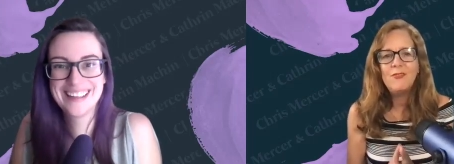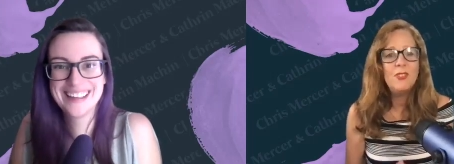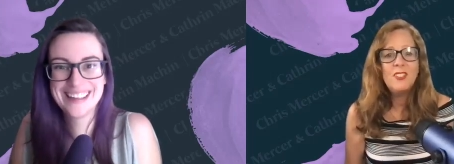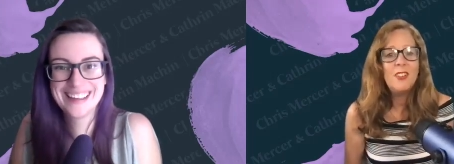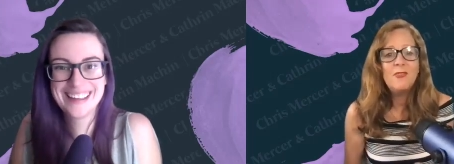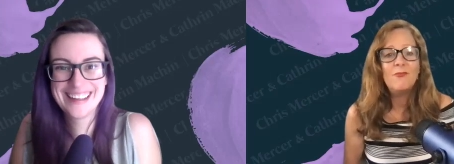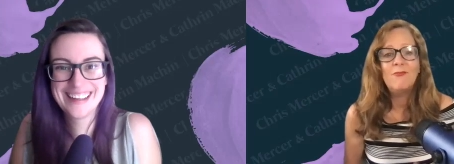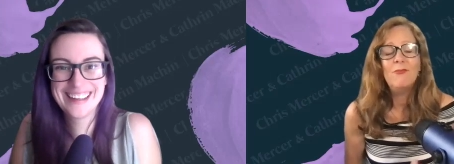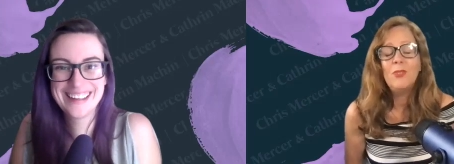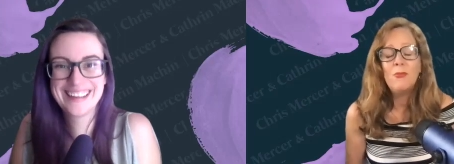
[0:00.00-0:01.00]
Speaker 1: we don't
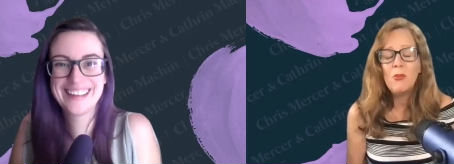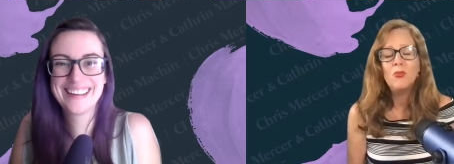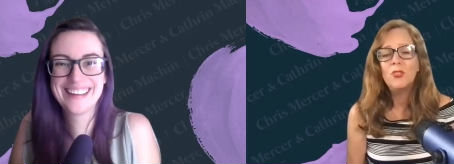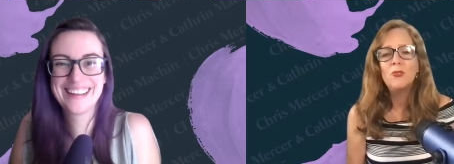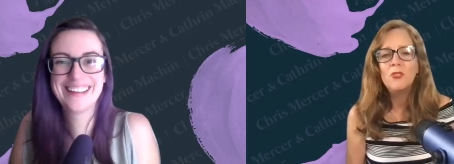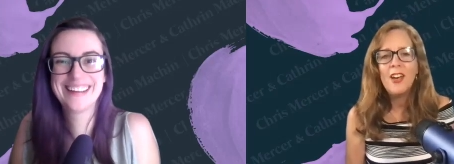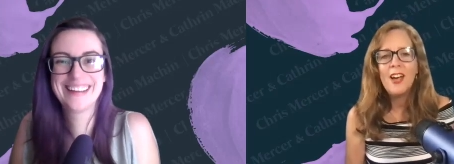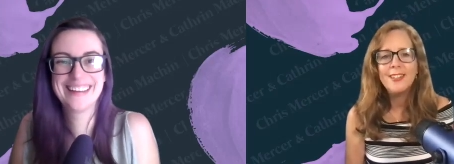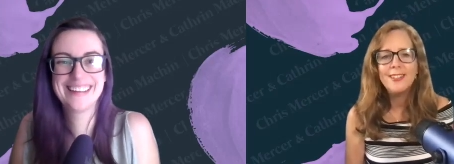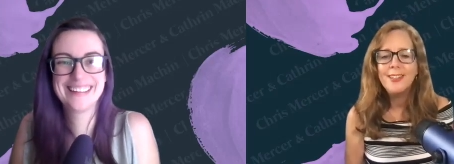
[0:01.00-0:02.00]
we won't do that
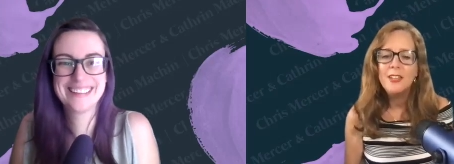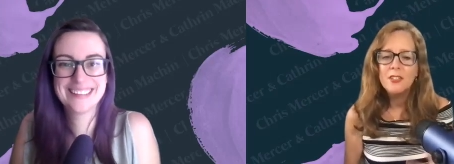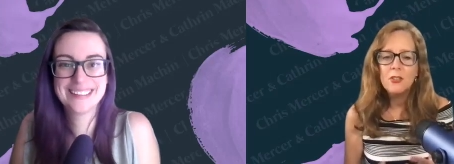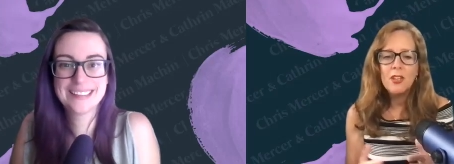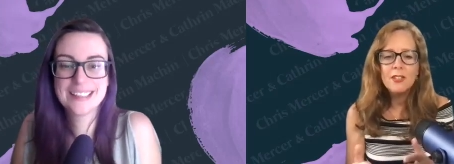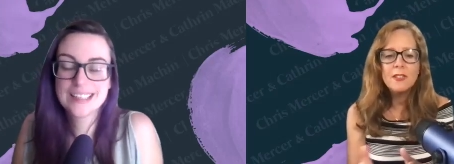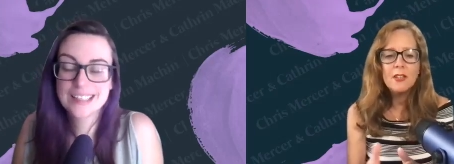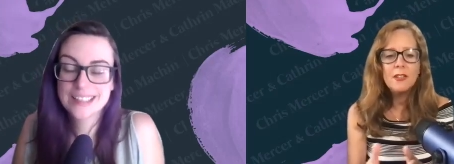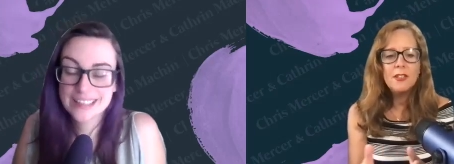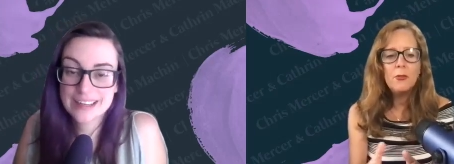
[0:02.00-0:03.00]
so that's you
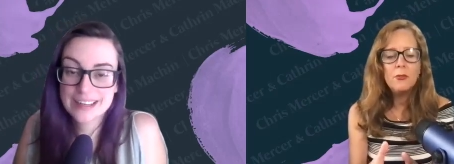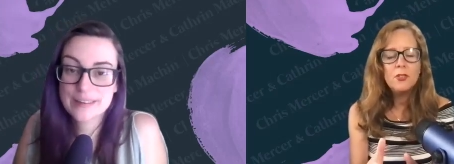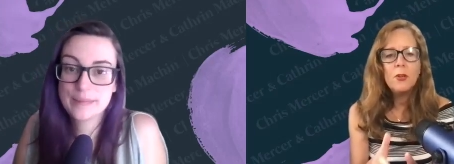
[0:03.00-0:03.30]
yeah. know so